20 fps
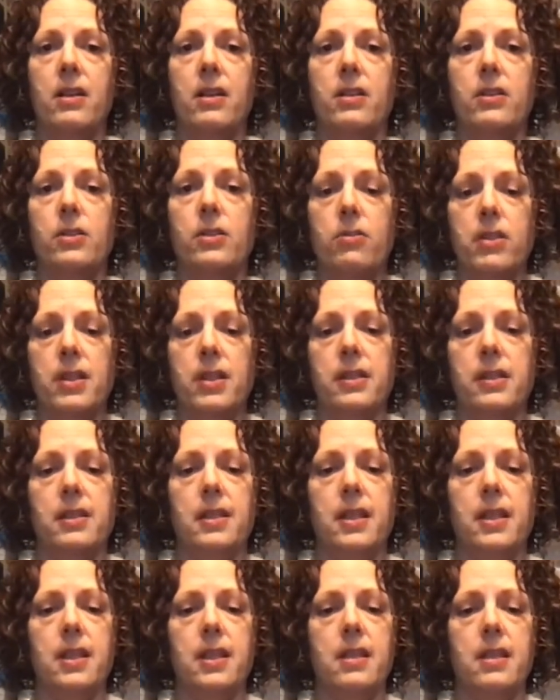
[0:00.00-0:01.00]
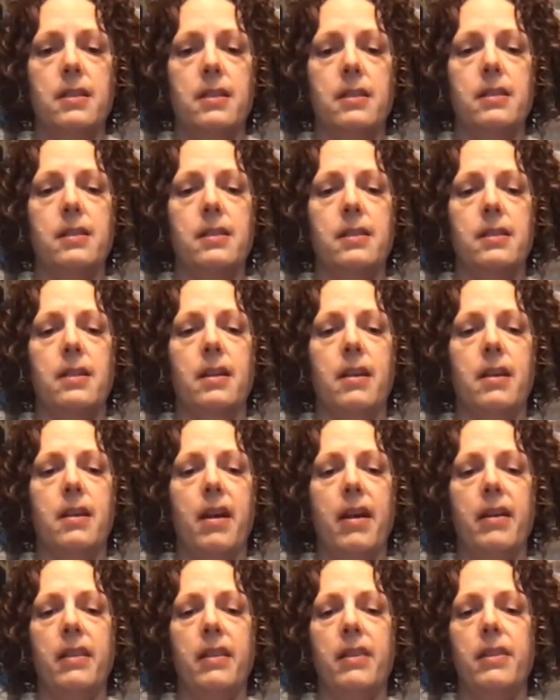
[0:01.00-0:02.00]
So this is,
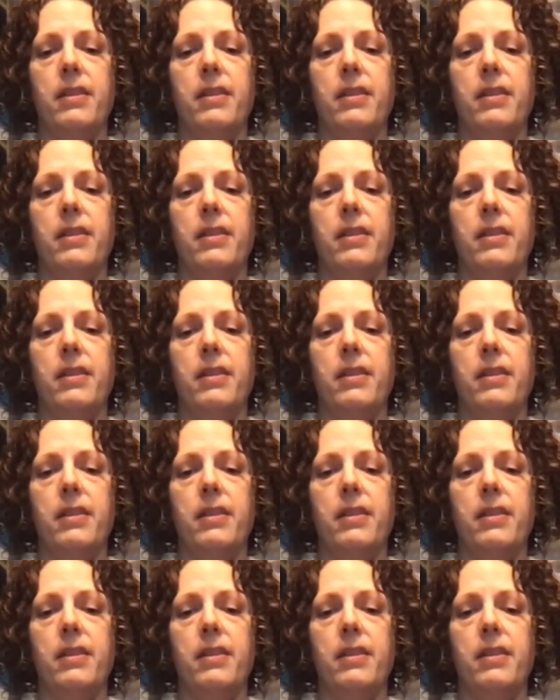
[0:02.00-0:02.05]
I've